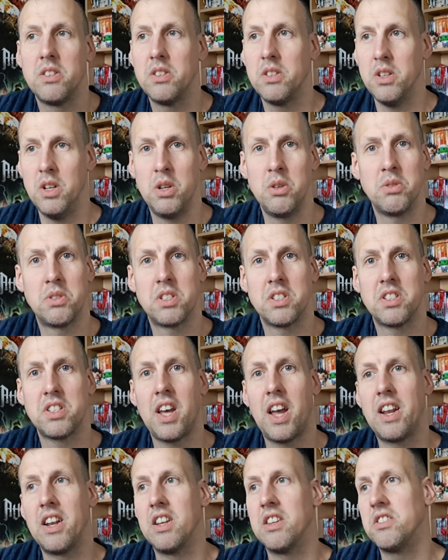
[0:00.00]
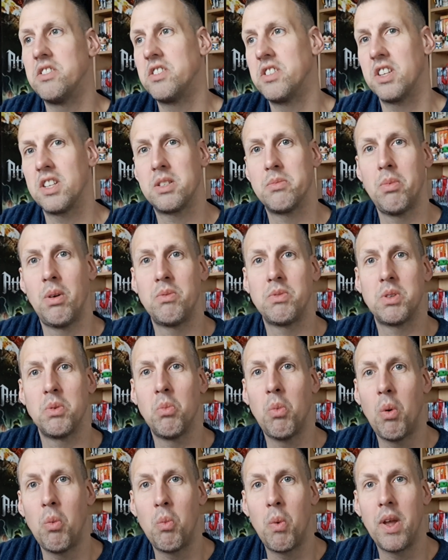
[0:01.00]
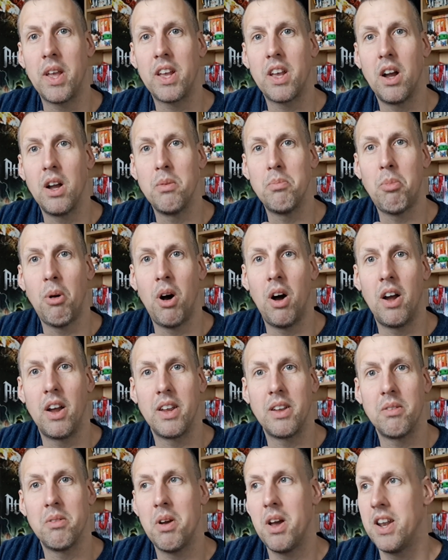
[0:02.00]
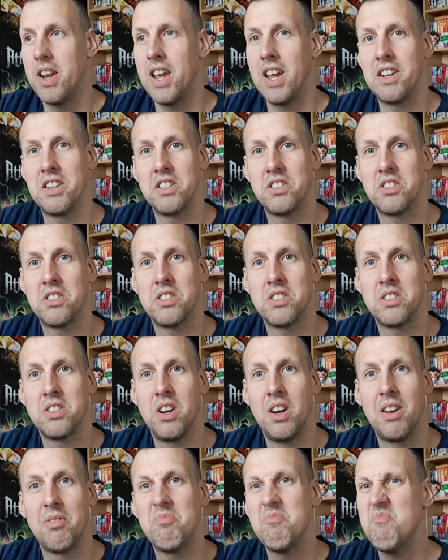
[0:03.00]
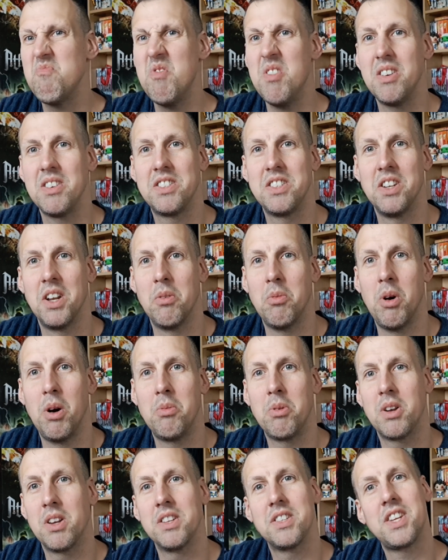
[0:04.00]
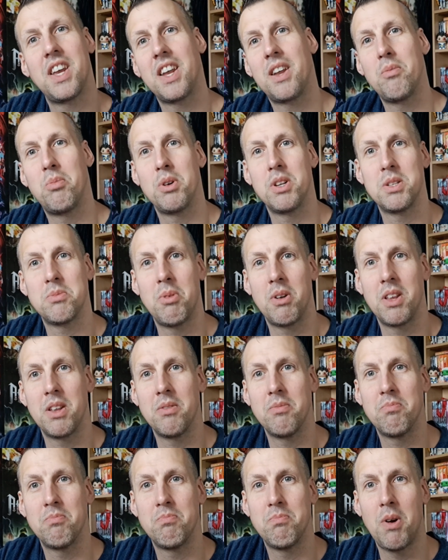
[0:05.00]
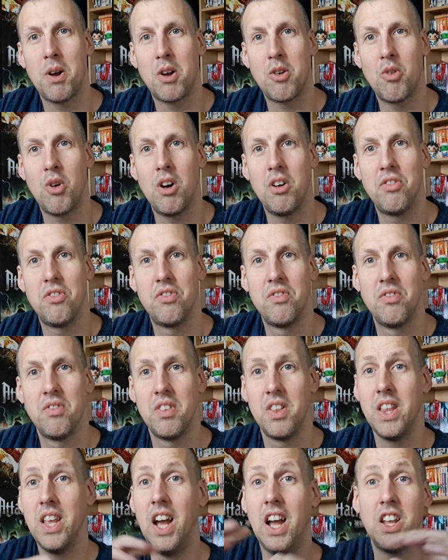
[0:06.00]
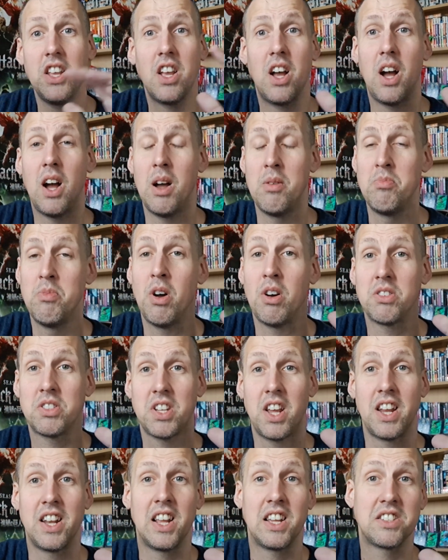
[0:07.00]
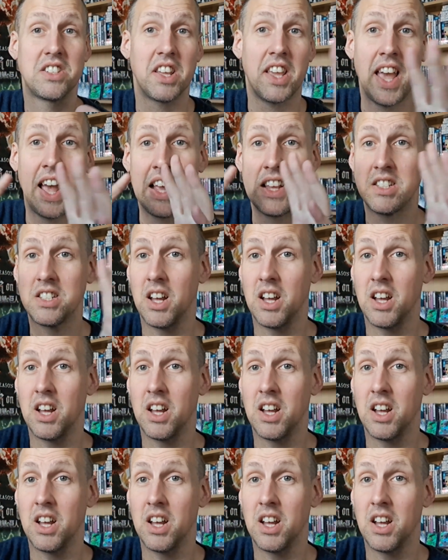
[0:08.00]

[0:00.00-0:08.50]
Who's to say that 6 months and 1 week go by and they just decide, right, do you know what, we're going to take everybody's money and bugger off. I'm not saying that's the case.